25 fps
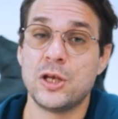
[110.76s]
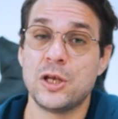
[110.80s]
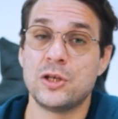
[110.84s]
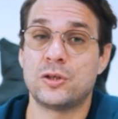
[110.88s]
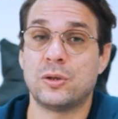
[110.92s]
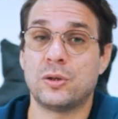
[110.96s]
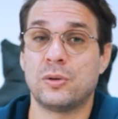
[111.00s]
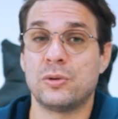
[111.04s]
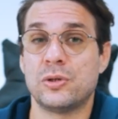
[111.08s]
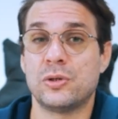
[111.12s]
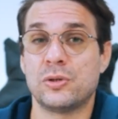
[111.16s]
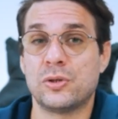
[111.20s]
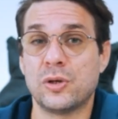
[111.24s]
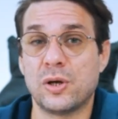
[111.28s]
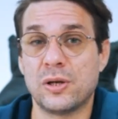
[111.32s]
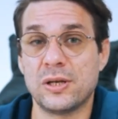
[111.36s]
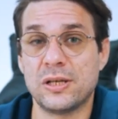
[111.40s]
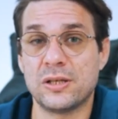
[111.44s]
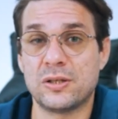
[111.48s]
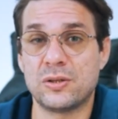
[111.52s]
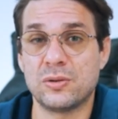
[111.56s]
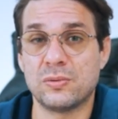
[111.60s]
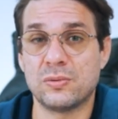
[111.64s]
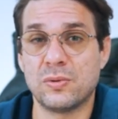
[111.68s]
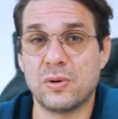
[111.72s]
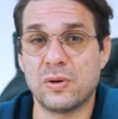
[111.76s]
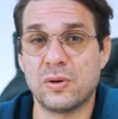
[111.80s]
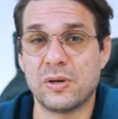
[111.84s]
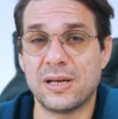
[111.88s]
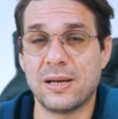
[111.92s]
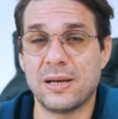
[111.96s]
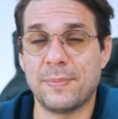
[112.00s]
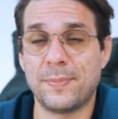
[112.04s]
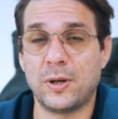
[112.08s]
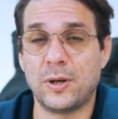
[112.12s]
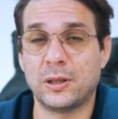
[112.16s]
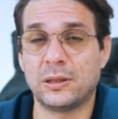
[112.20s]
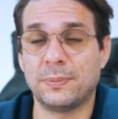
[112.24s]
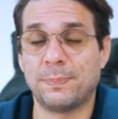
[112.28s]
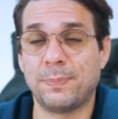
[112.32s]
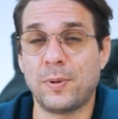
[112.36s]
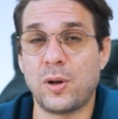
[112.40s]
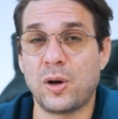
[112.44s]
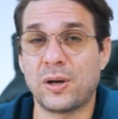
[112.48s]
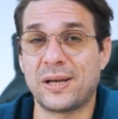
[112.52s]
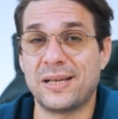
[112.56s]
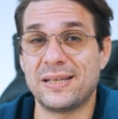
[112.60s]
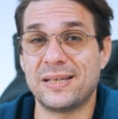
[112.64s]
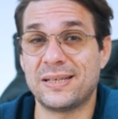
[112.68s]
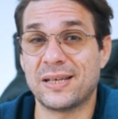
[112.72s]
So you don't need to worry about
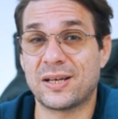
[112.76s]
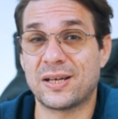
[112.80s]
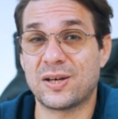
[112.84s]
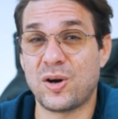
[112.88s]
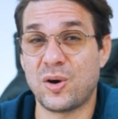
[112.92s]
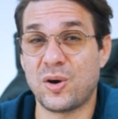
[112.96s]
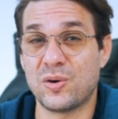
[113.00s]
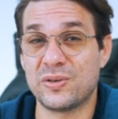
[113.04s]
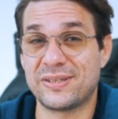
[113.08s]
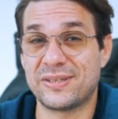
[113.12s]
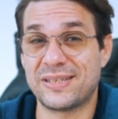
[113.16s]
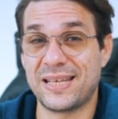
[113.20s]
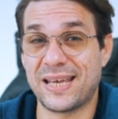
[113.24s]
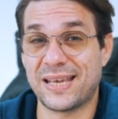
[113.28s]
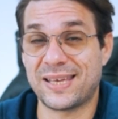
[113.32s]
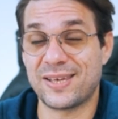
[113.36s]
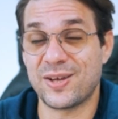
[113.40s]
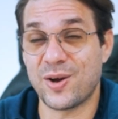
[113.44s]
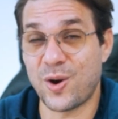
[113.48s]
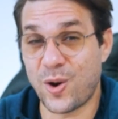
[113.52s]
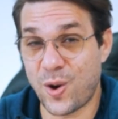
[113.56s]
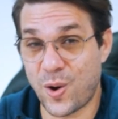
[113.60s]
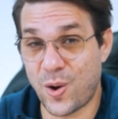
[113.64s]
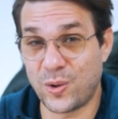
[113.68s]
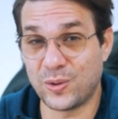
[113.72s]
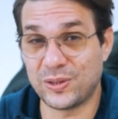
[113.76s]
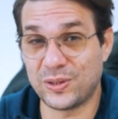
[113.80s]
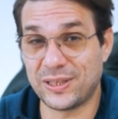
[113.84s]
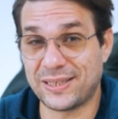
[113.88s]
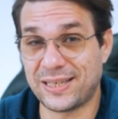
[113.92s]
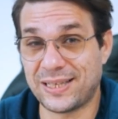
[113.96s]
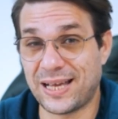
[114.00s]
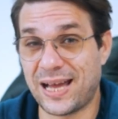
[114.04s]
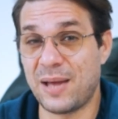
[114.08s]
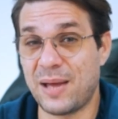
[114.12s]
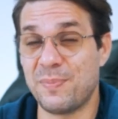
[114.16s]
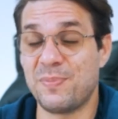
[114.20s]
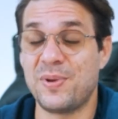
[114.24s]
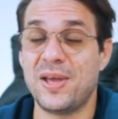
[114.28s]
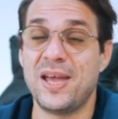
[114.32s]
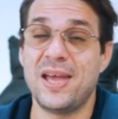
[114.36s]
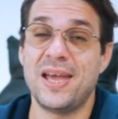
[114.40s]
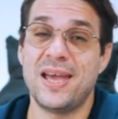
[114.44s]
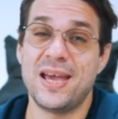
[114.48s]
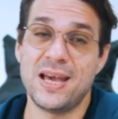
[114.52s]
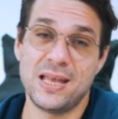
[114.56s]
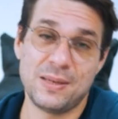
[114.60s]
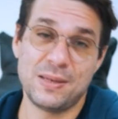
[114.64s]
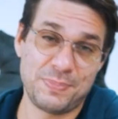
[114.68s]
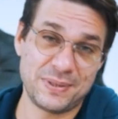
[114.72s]
blocking the call stack all the time.
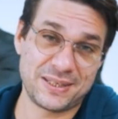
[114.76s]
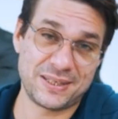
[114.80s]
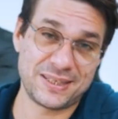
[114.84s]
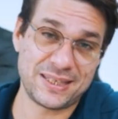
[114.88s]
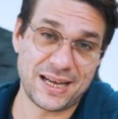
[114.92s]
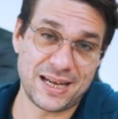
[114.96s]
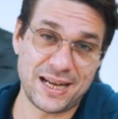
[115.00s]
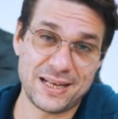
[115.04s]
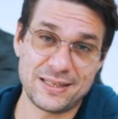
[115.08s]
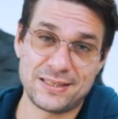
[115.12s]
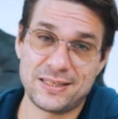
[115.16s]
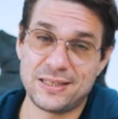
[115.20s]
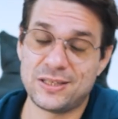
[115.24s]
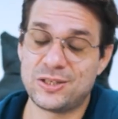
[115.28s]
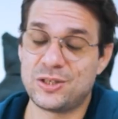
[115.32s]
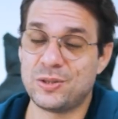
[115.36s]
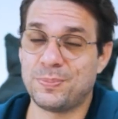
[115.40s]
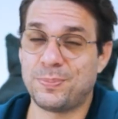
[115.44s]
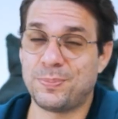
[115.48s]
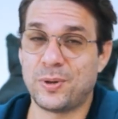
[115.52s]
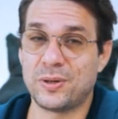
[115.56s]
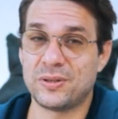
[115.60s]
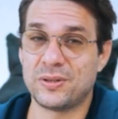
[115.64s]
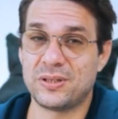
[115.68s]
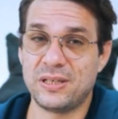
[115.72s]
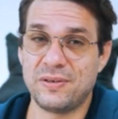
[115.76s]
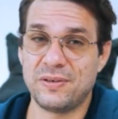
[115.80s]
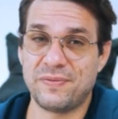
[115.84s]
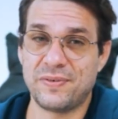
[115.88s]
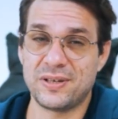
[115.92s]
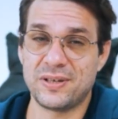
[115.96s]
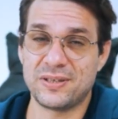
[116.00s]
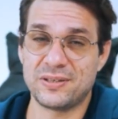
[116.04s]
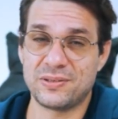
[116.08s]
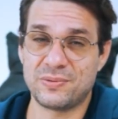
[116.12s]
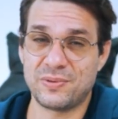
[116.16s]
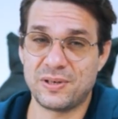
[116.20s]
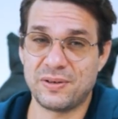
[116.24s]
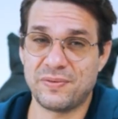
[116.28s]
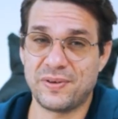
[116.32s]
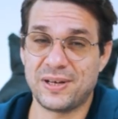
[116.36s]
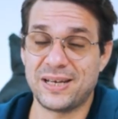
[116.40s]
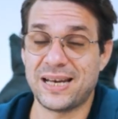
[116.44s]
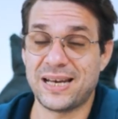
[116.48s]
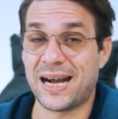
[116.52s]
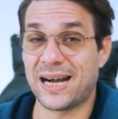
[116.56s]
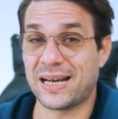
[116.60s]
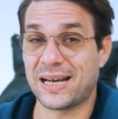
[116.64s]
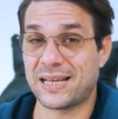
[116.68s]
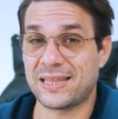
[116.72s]
And besides, it supports
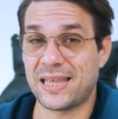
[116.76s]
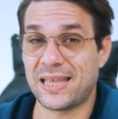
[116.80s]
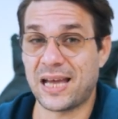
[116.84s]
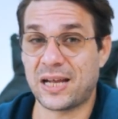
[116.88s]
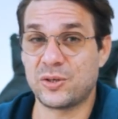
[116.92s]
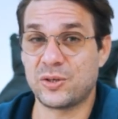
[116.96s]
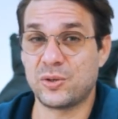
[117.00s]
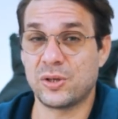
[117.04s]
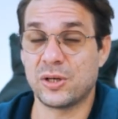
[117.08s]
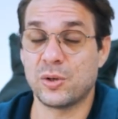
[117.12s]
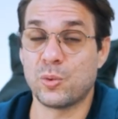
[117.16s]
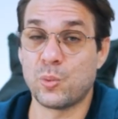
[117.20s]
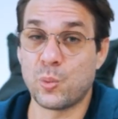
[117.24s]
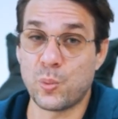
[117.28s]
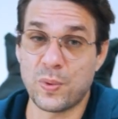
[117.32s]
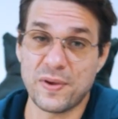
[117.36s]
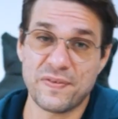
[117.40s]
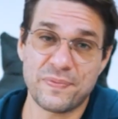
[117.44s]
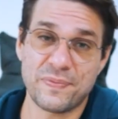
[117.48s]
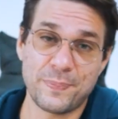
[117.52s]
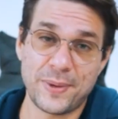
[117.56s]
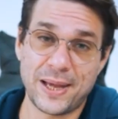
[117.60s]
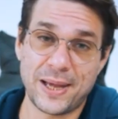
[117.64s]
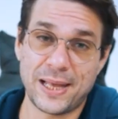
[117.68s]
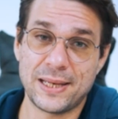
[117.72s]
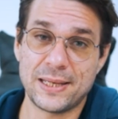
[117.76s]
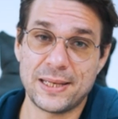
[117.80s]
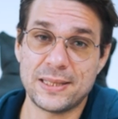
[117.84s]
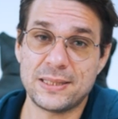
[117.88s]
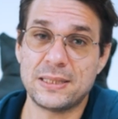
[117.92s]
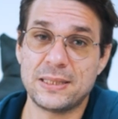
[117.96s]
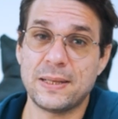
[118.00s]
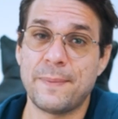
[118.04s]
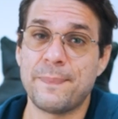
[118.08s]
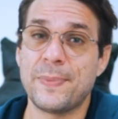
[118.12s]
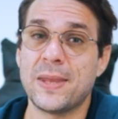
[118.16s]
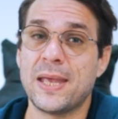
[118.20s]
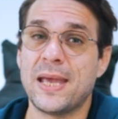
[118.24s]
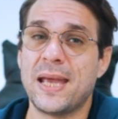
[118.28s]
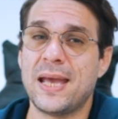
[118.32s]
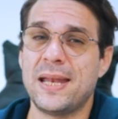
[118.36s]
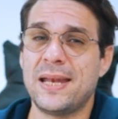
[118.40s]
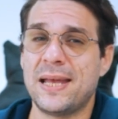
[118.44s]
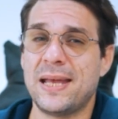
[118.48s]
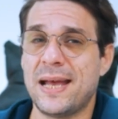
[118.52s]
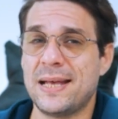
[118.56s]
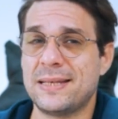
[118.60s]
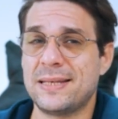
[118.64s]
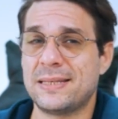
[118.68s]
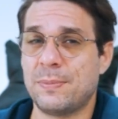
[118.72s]
event-driven architecture with balance
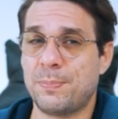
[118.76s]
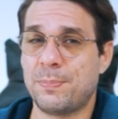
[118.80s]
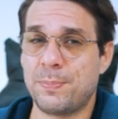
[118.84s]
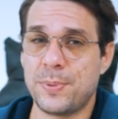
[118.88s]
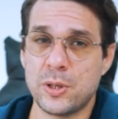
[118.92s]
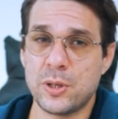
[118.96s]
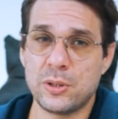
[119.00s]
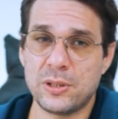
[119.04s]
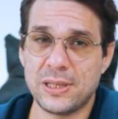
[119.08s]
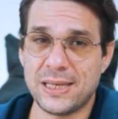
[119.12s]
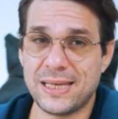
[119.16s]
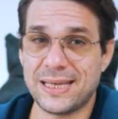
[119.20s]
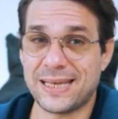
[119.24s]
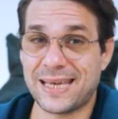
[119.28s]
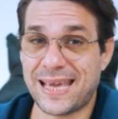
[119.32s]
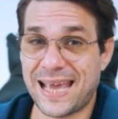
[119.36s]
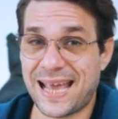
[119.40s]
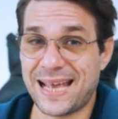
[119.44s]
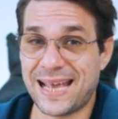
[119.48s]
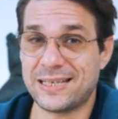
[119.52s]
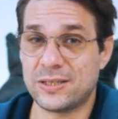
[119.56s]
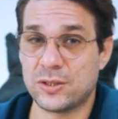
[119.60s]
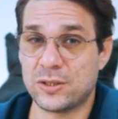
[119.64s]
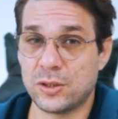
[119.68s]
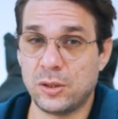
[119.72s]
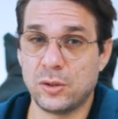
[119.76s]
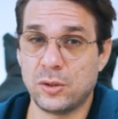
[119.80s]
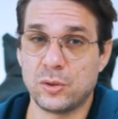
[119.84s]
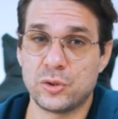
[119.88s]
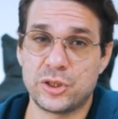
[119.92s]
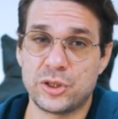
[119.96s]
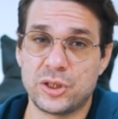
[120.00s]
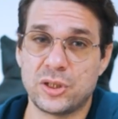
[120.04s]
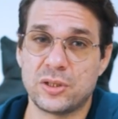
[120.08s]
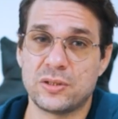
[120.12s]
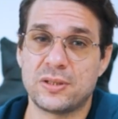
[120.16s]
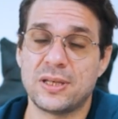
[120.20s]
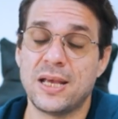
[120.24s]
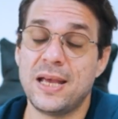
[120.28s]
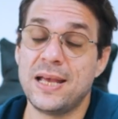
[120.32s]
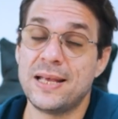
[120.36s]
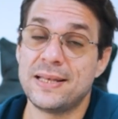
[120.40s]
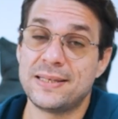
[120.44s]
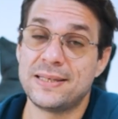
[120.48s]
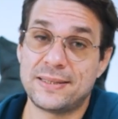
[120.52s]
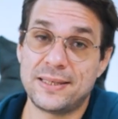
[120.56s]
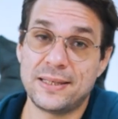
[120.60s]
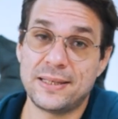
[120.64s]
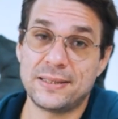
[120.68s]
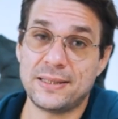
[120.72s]
and has a built-in cache solutions
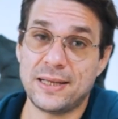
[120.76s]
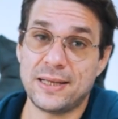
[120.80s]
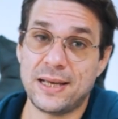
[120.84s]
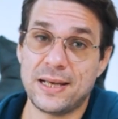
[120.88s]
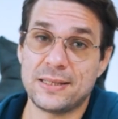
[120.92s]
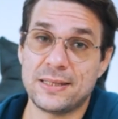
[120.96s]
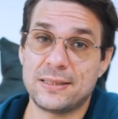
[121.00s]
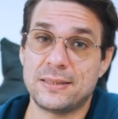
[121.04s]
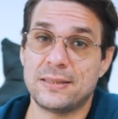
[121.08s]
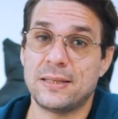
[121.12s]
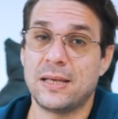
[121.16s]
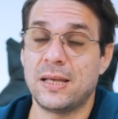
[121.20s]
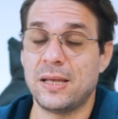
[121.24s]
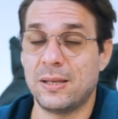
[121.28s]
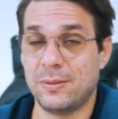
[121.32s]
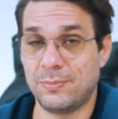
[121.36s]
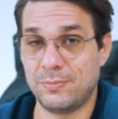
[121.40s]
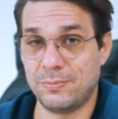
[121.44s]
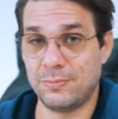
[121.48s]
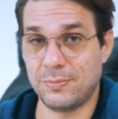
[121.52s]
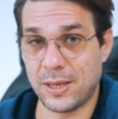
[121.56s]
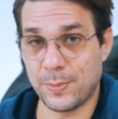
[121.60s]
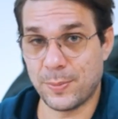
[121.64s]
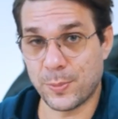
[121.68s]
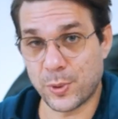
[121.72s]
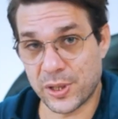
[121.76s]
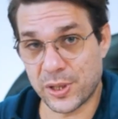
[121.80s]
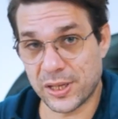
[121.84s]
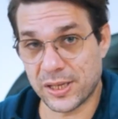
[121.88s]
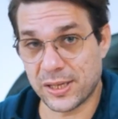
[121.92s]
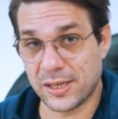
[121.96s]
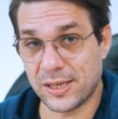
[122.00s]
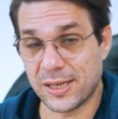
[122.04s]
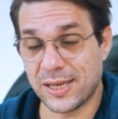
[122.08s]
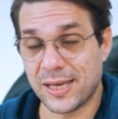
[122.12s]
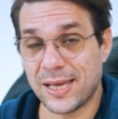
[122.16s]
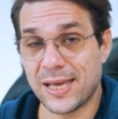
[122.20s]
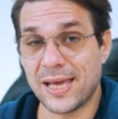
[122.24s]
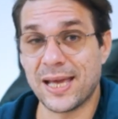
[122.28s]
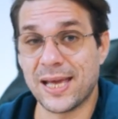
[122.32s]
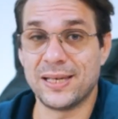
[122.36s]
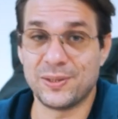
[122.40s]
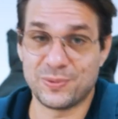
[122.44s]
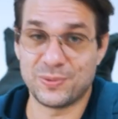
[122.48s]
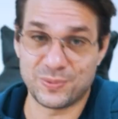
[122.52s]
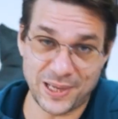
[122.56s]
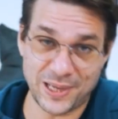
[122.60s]
such as memory and